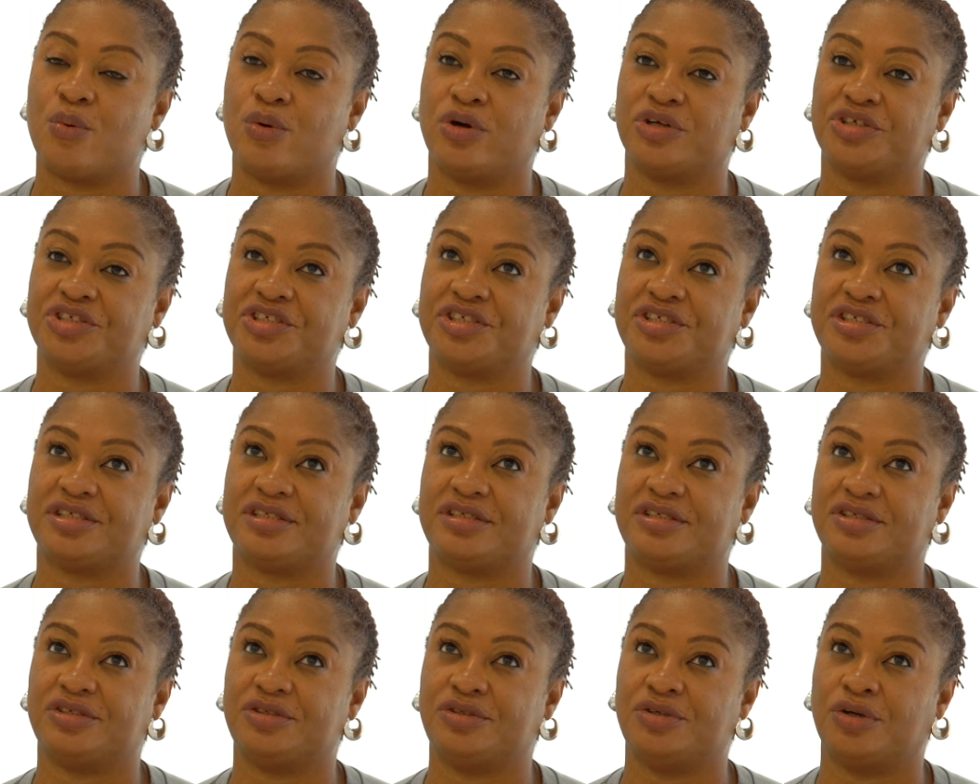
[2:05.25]
watched
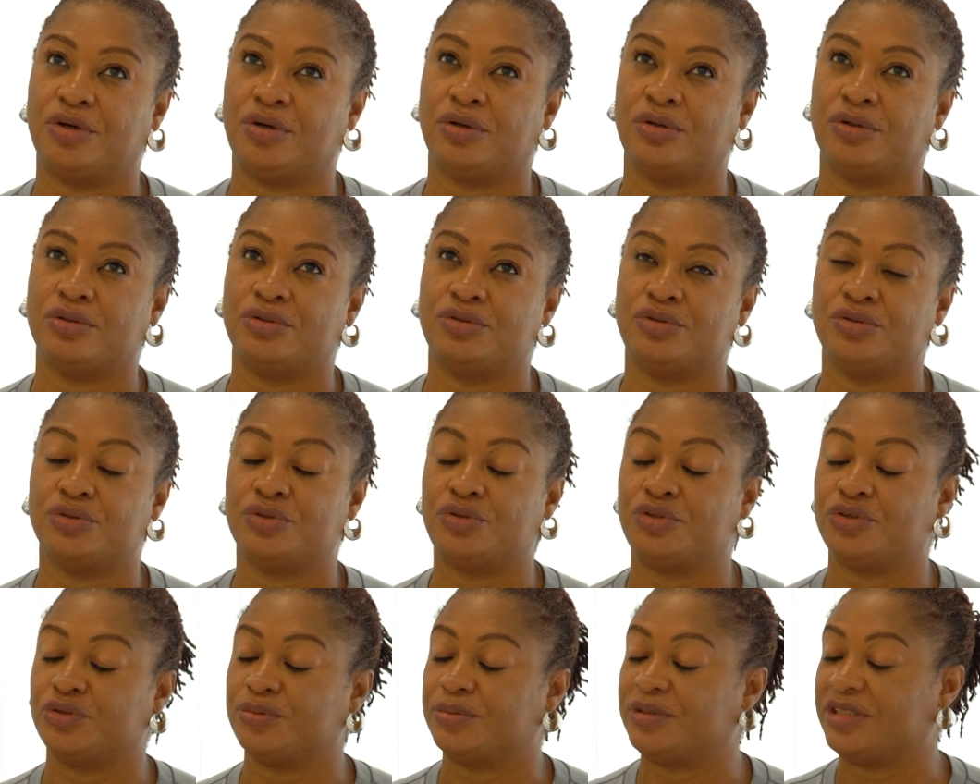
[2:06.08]
your
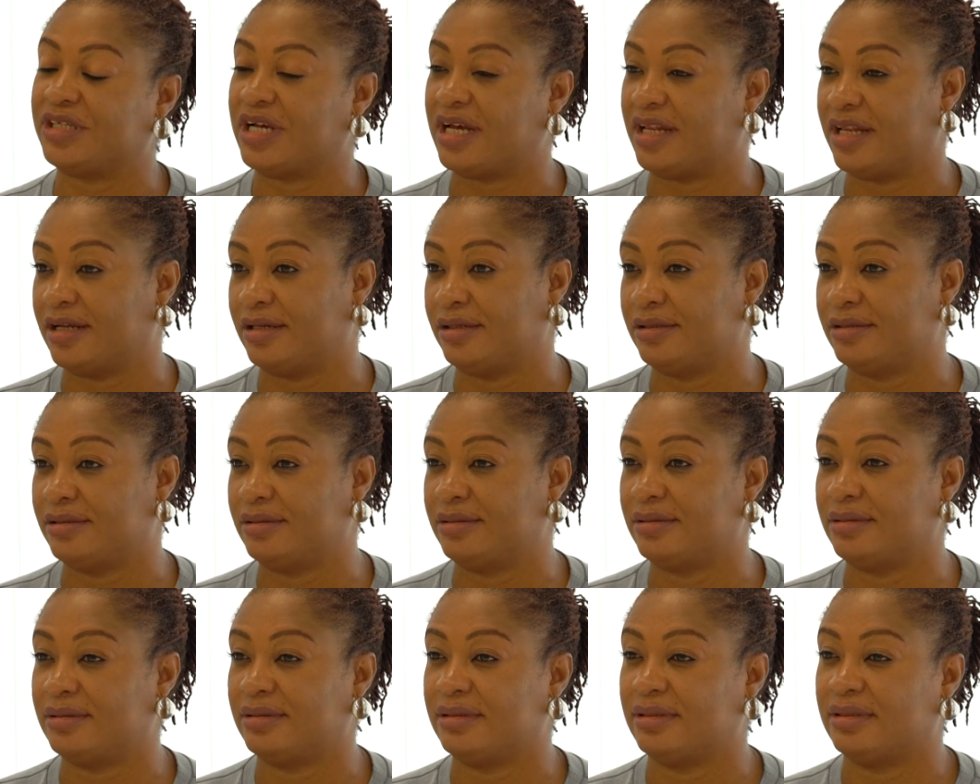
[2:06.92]
YouTube channel,
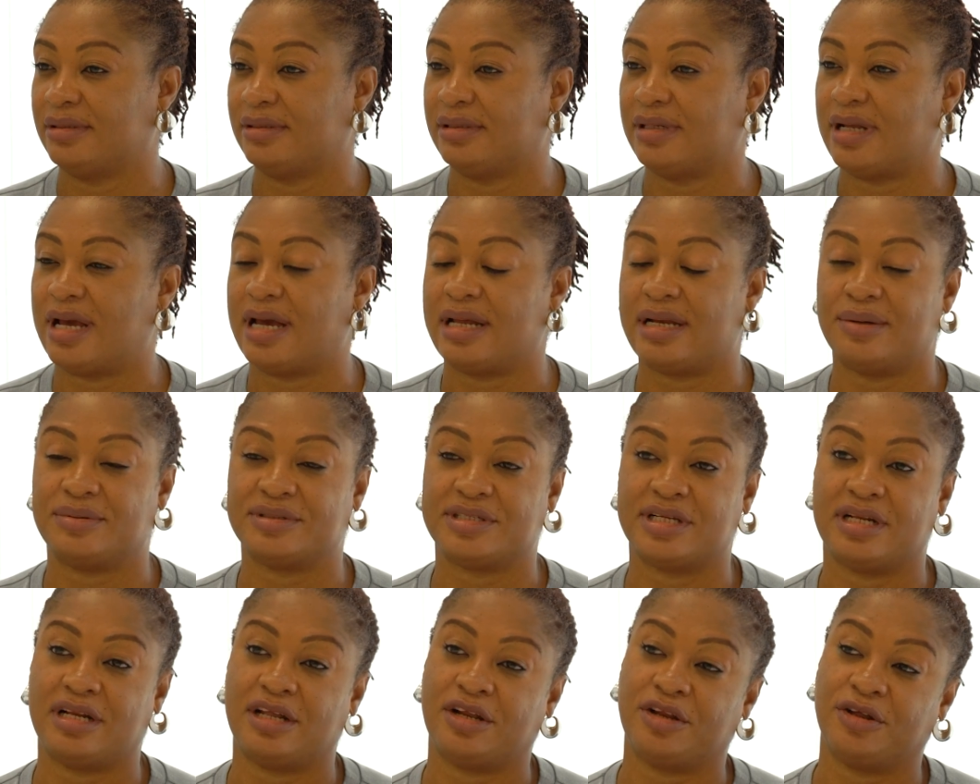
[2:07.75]
mm -hmm. and there
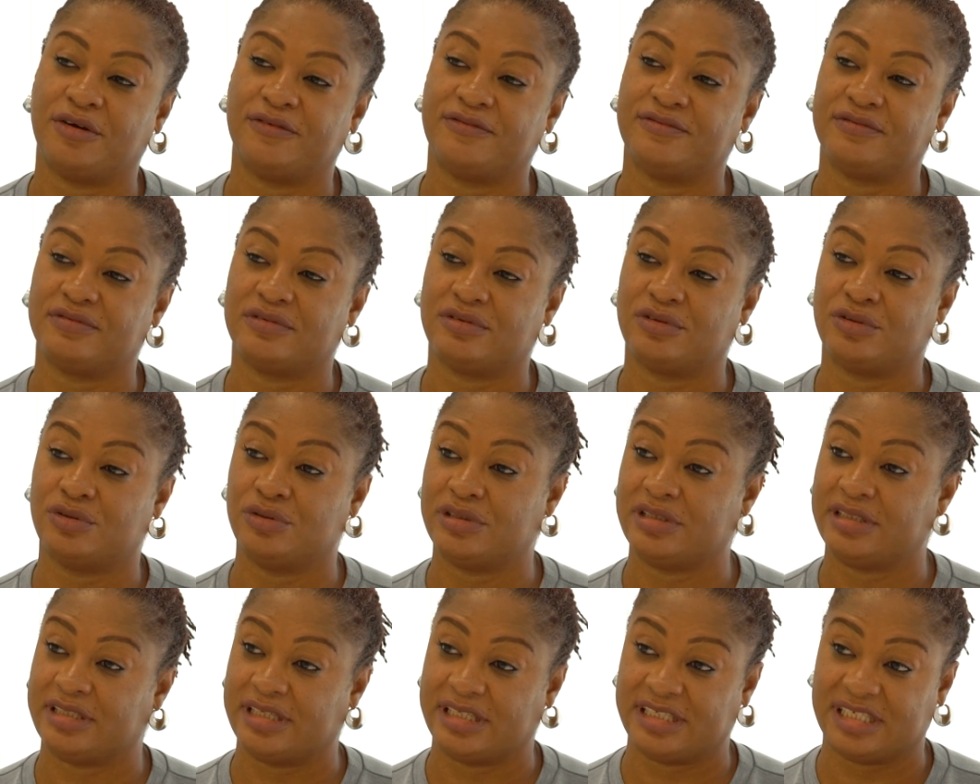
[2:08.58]
was a lot of
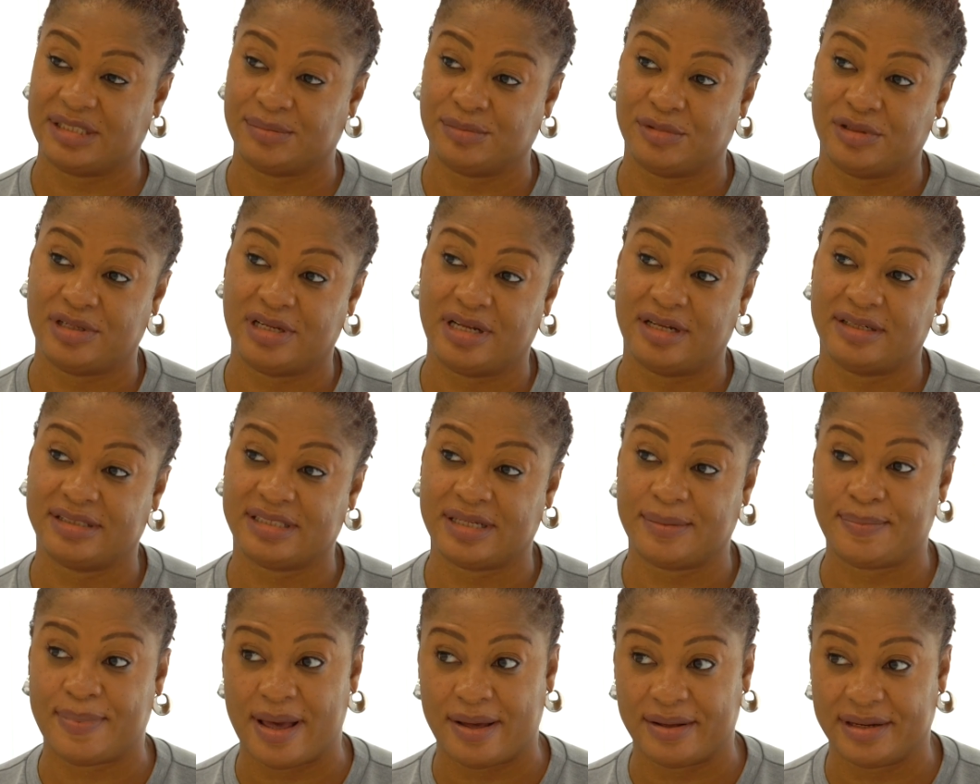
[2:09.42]
good testimonials
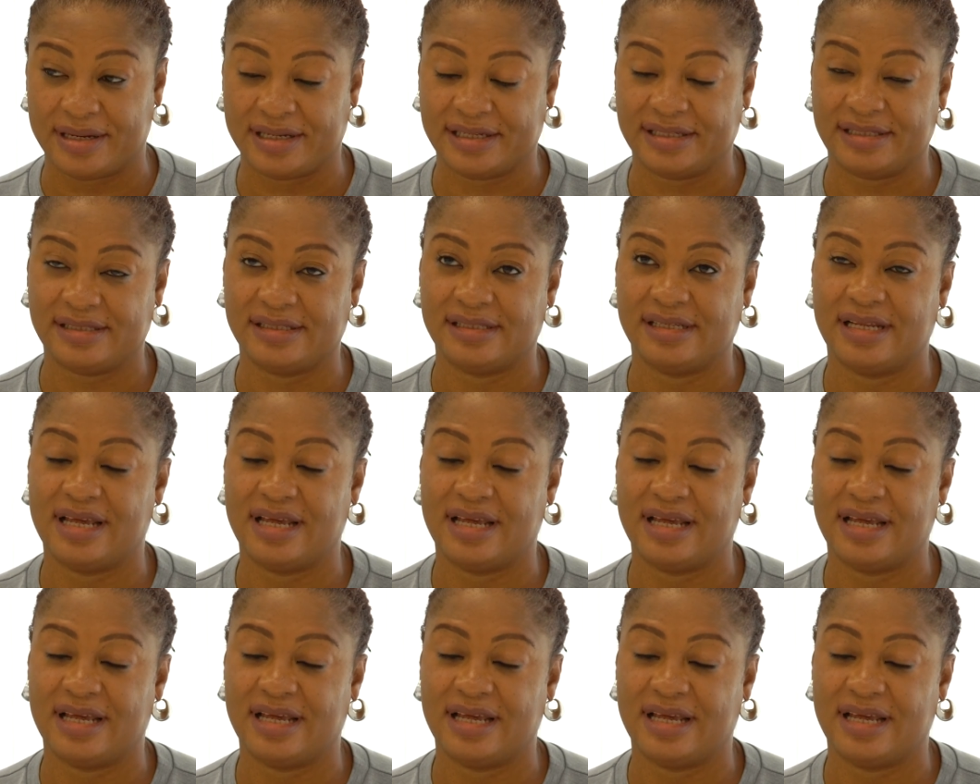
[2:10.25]
about it.